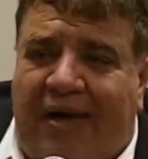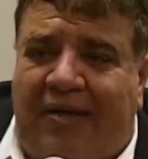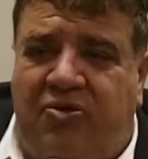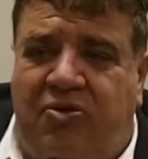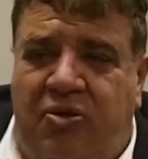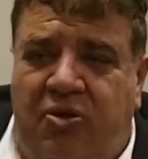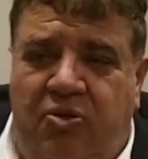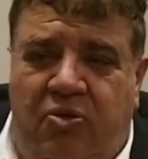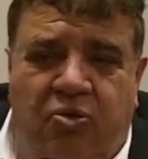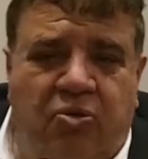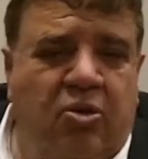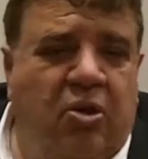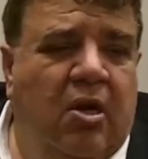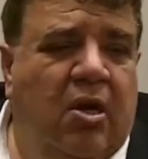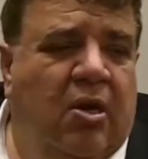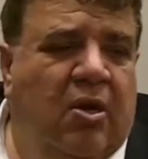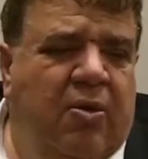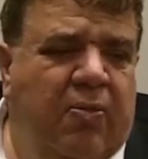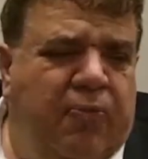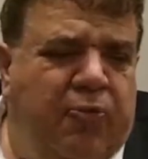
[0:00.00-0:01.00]
attitude.
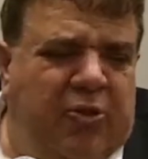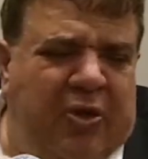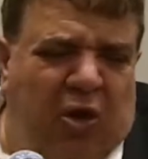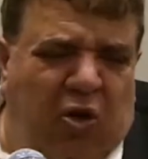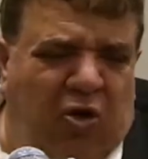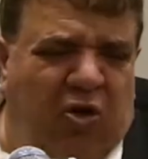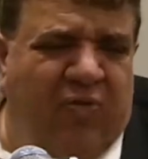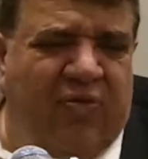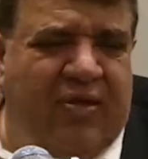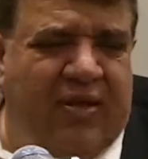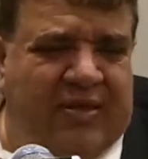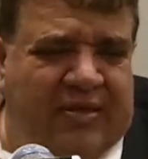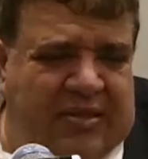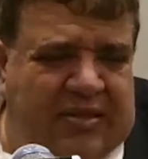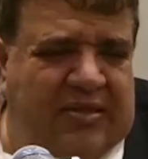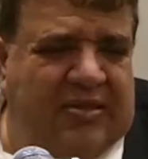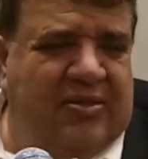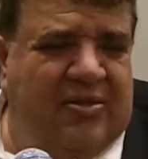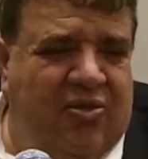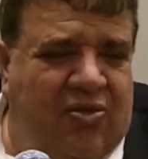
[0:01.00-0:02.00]
Put a lot of
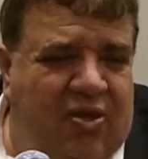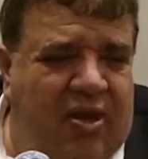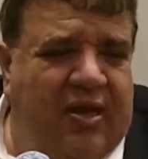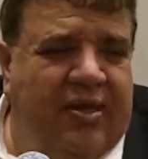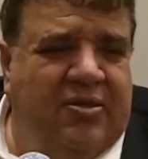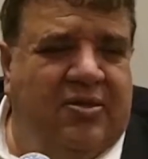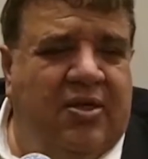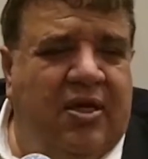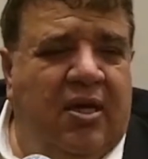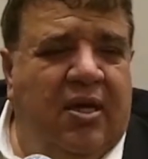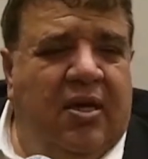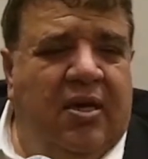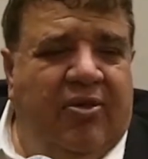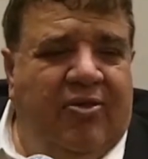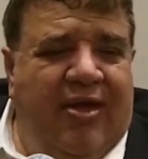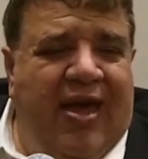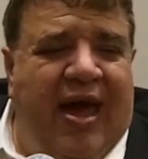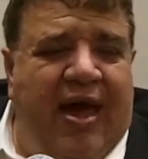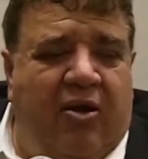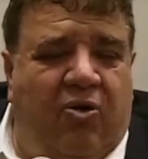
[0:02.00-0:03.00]
these things,
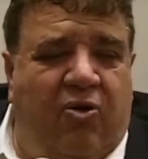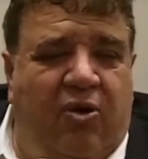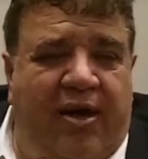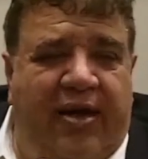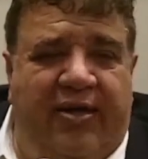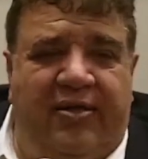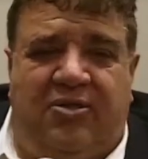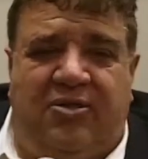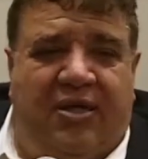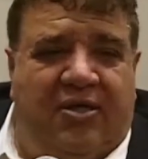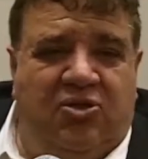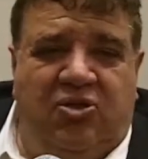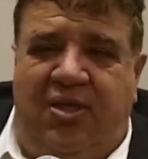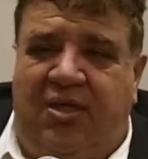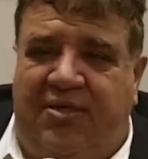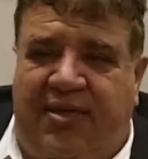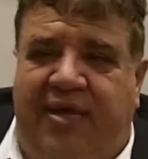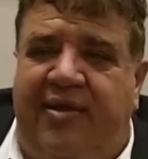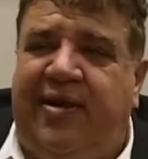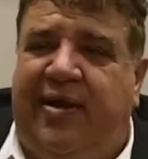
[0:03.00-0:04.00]
the accolades are
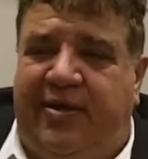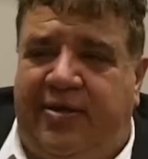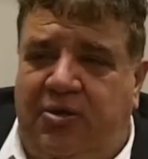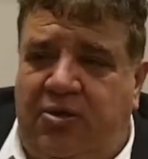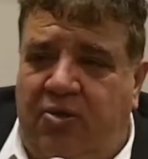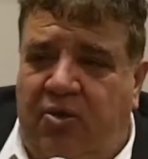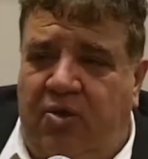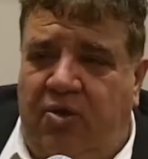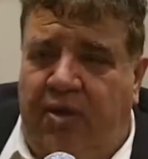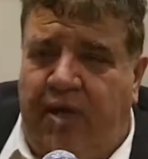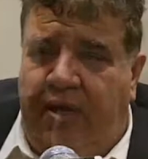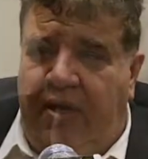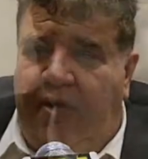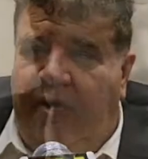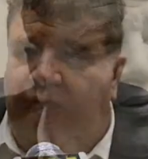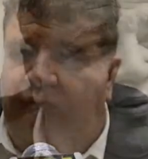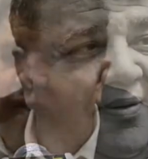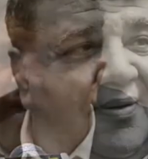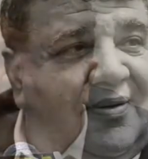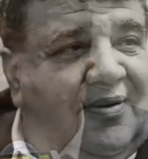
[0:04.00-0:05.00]
just endless, okay,
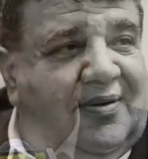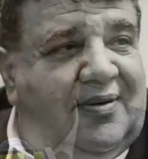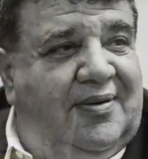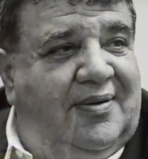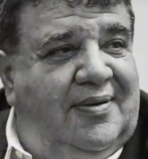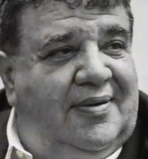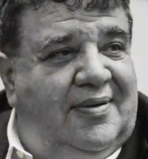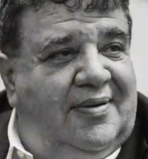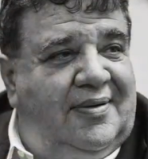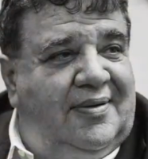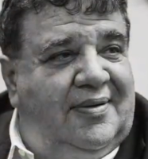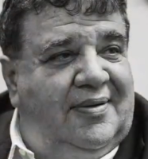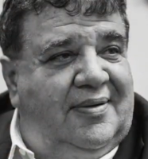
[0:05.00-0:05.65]
of what happened.